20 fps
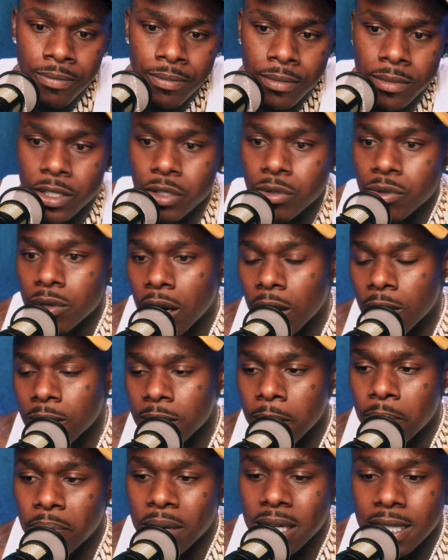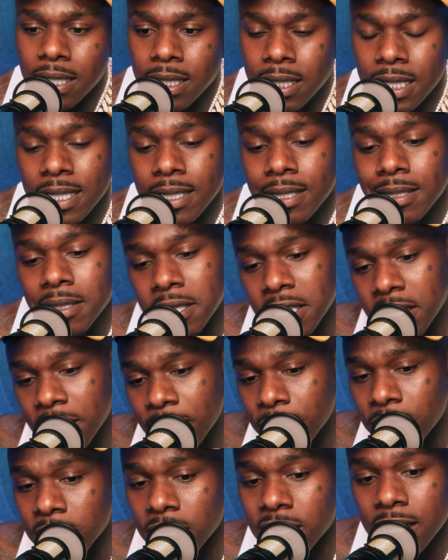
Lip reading: you know, but it's different.